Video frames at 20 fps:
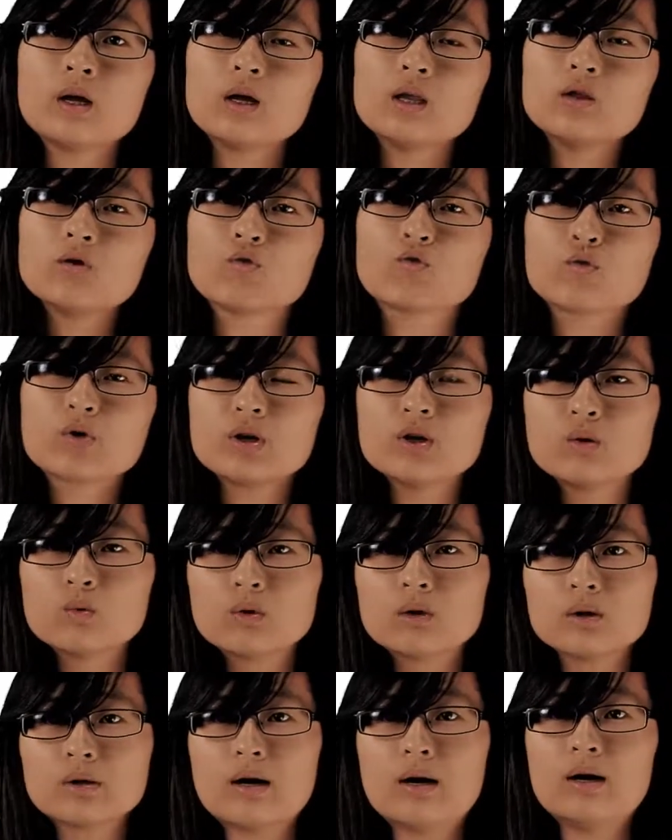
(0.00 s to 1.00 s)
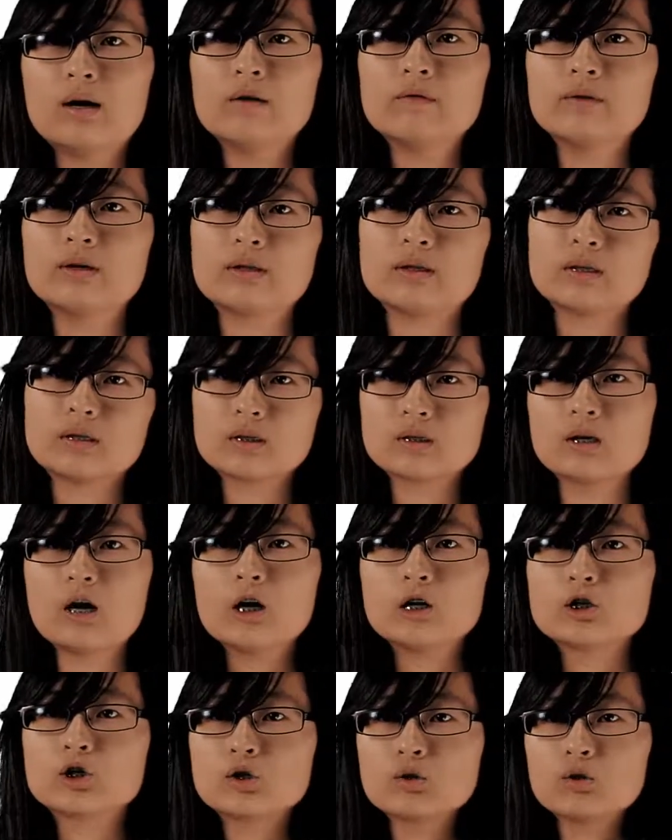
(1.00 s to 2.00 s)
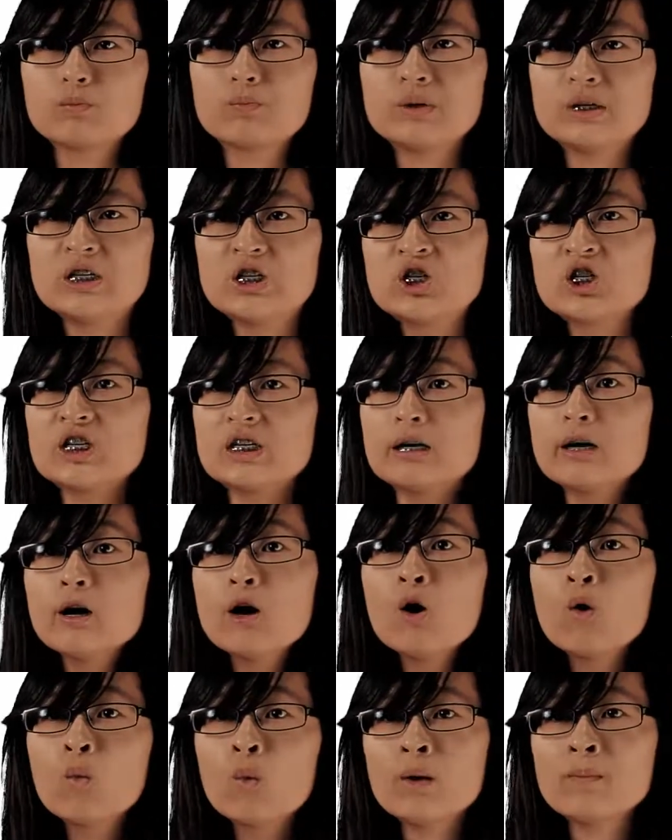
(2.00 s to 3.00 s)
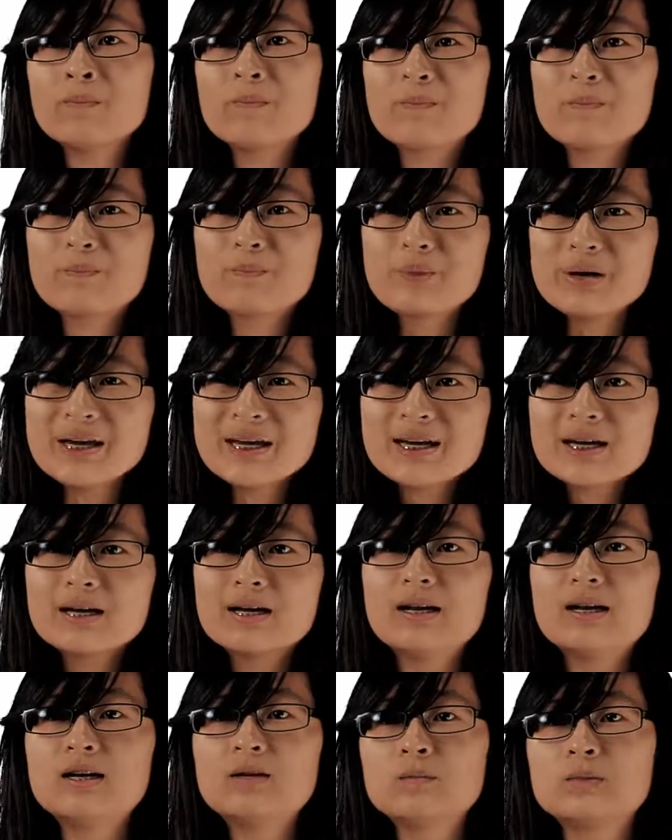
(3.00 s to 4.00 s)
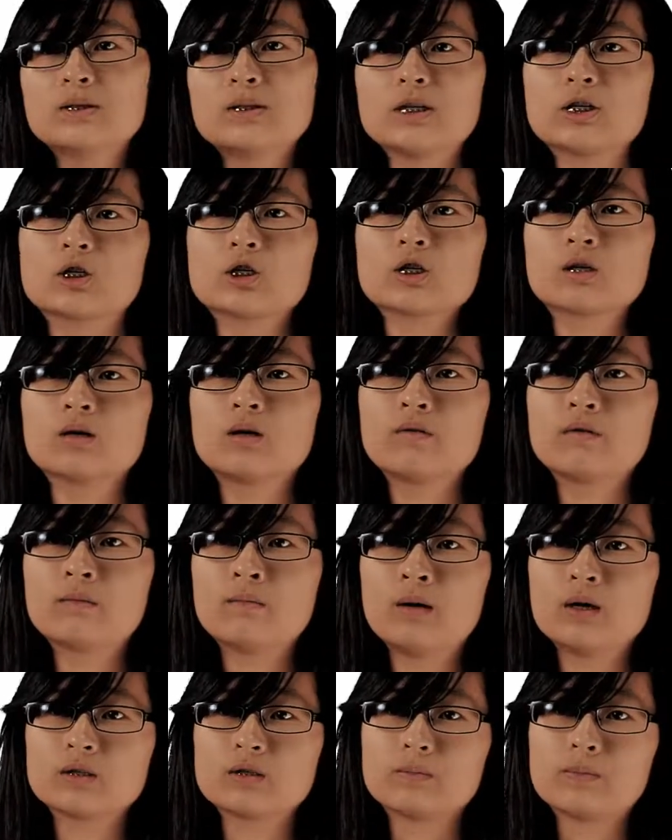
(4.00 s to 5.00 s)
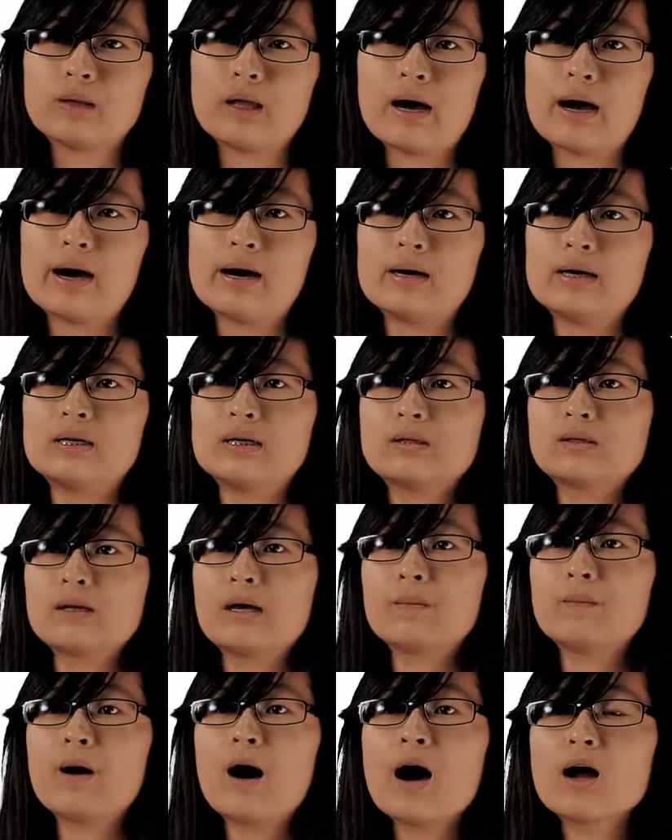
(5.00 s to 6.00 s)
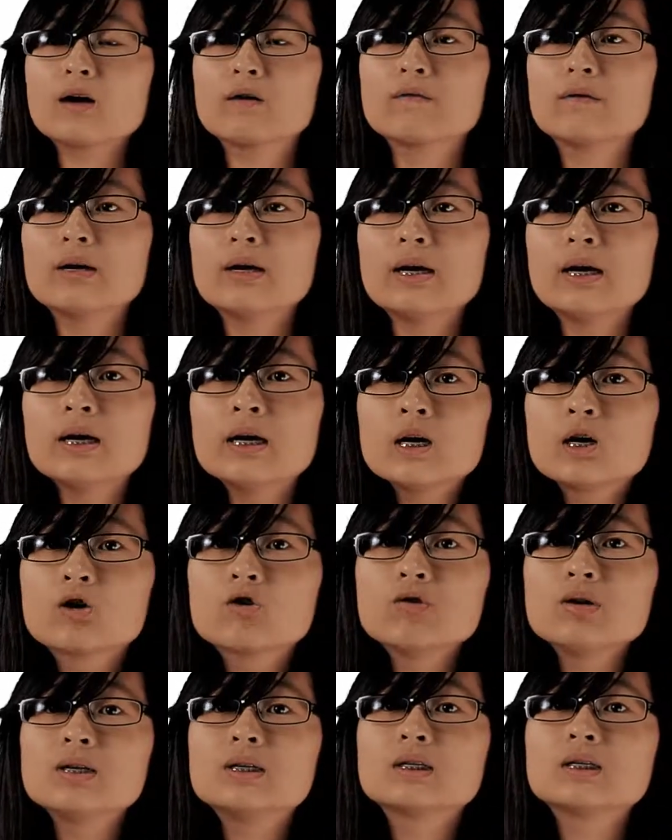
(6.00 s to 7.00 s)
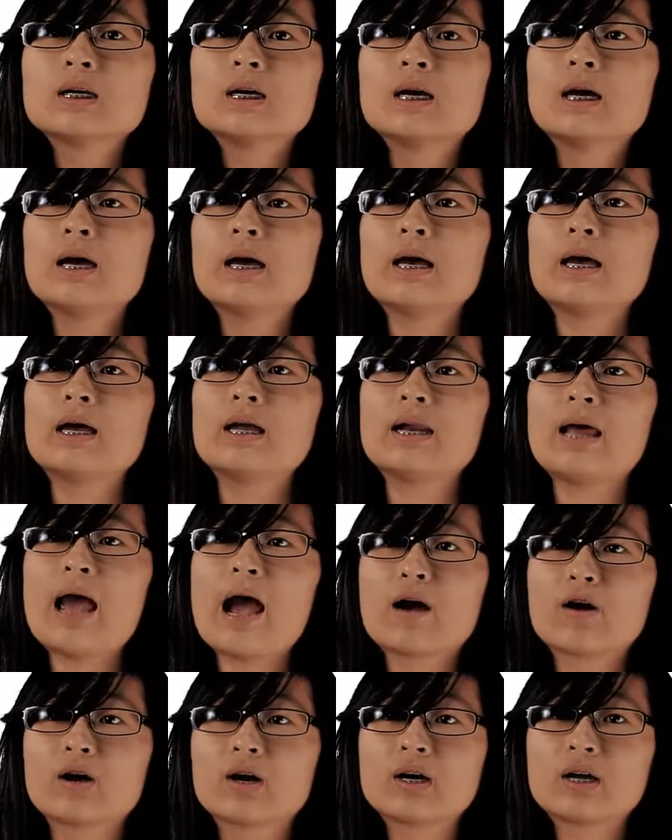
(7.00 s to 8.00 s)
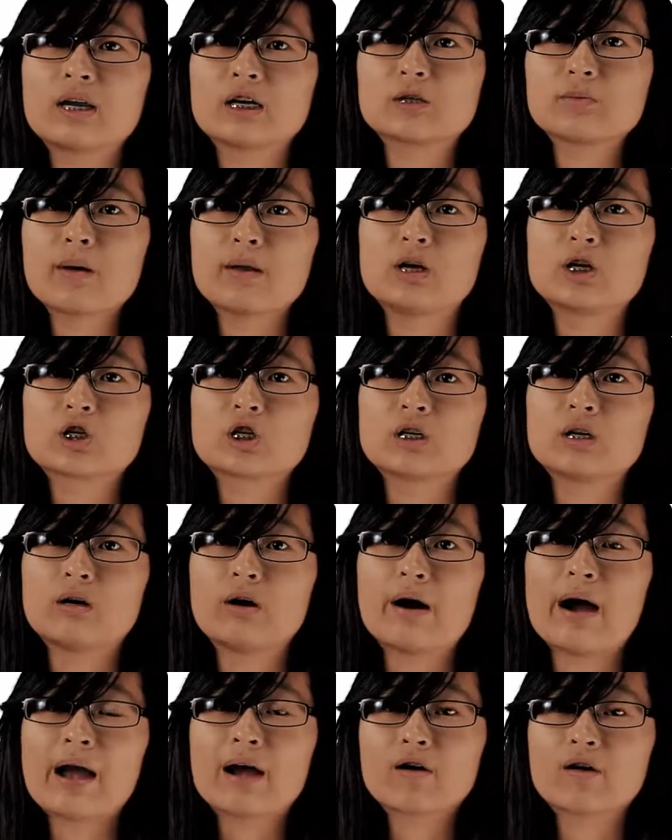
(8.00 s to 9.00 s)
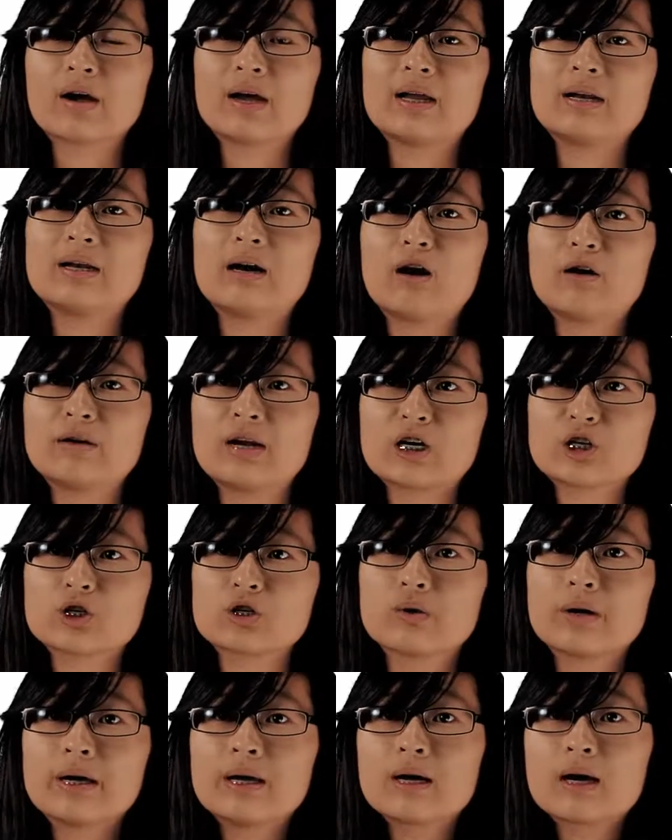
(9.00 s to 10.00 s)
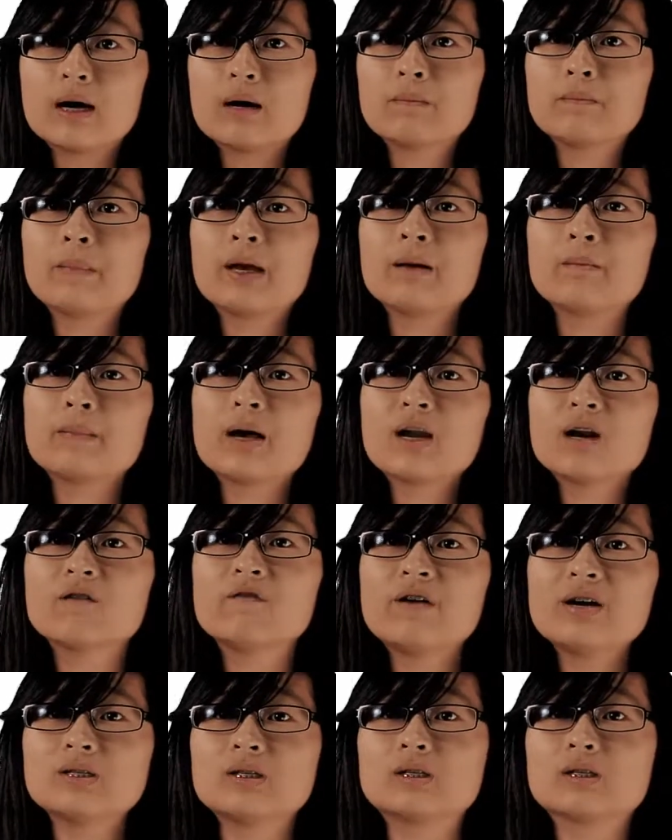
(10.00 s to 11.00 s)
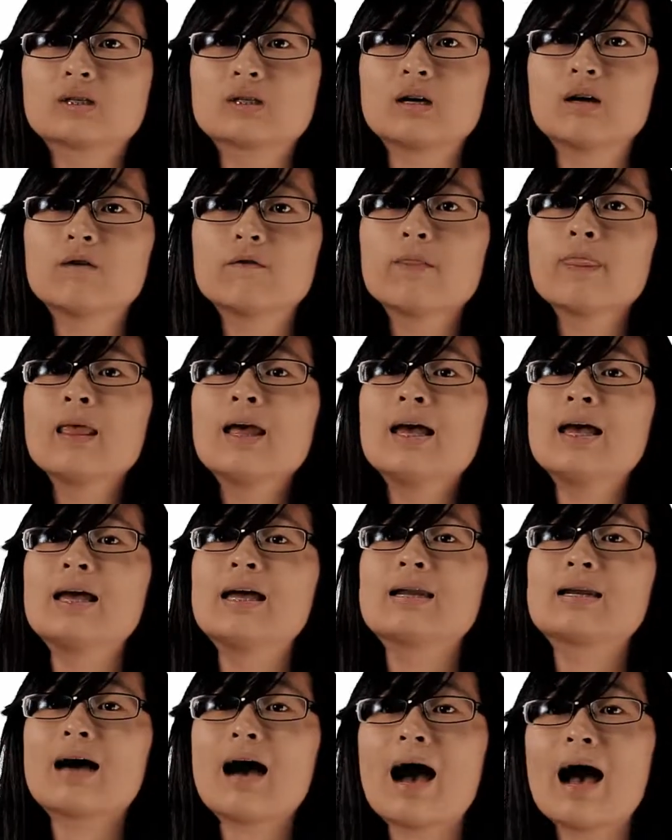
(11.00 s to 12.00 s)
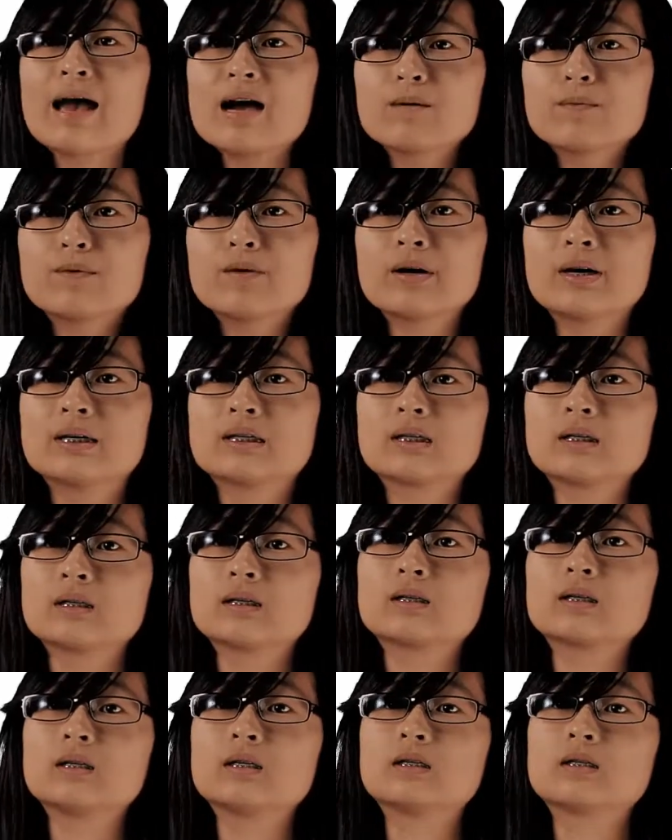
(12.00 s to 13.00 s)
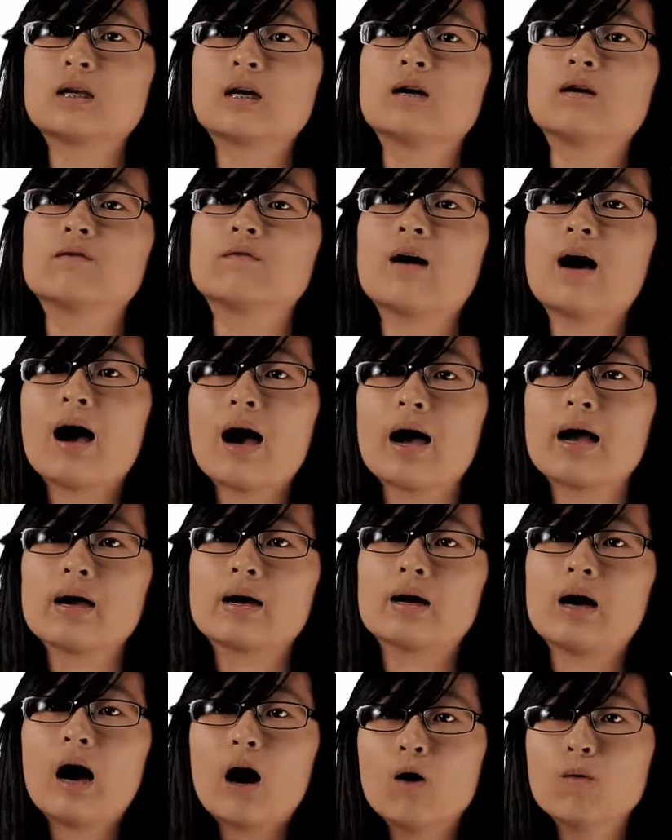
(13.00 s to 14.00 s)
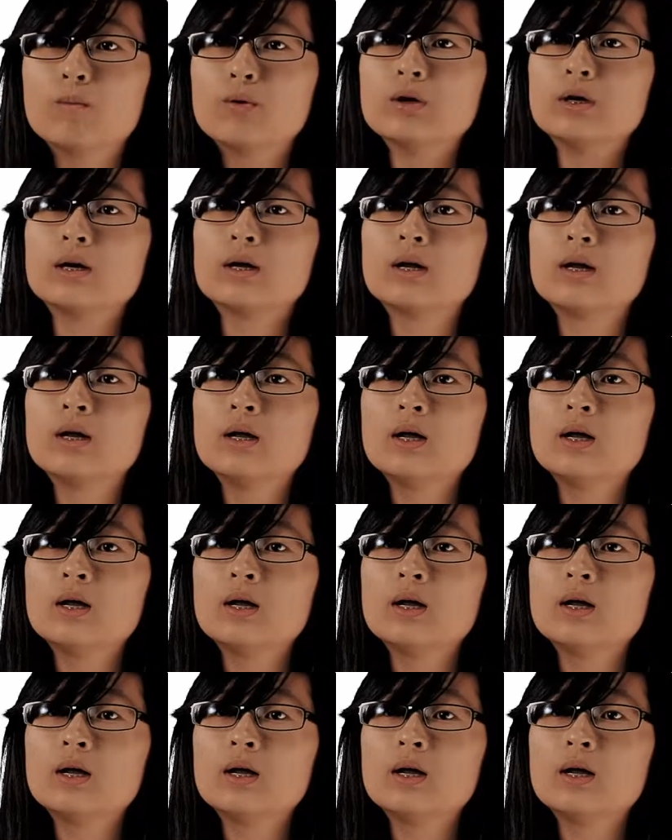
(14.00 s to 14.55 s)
In the real world, however, things aren't so peachy. One big limitation of the multiplier is that part of the increase in aggregate expenditure or aggregate or national income may manifest itself in higher prices instead of higher output.